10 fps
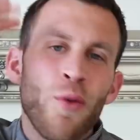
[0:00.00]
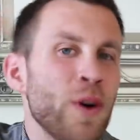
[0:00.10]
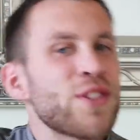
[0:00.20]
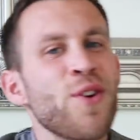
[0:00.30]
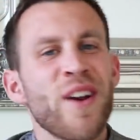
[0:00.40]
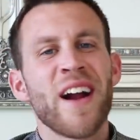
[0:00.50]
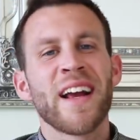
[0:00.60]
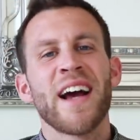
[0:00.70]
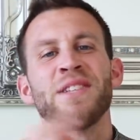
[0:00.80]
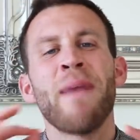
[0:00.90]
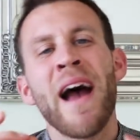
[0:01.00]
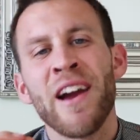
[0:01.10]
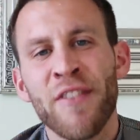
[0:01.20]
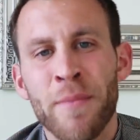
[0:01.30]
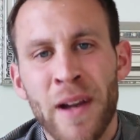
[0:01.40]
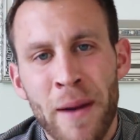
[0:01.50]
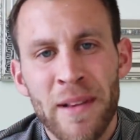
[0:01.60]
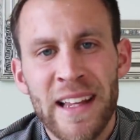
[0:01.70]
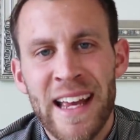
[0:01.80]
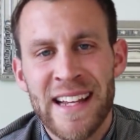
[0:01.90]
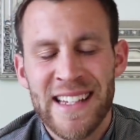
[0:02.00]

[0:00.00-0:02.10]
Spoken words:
What's going on, guys? Matt here from Become Elite,